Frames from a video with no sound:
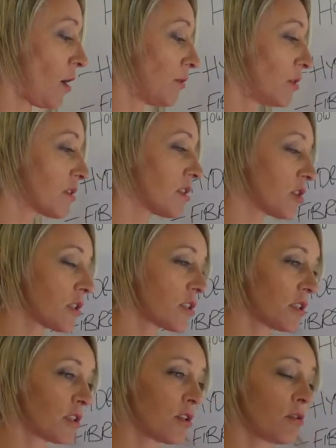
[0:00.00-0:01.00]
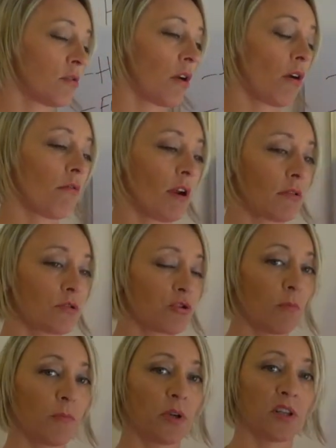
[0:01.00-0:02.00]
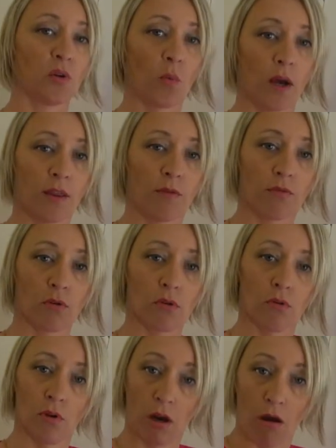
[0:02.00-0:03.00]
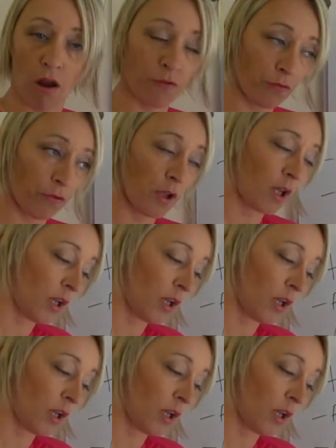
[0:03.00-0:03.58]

I'm not suggesting that you go around trumping your way through life.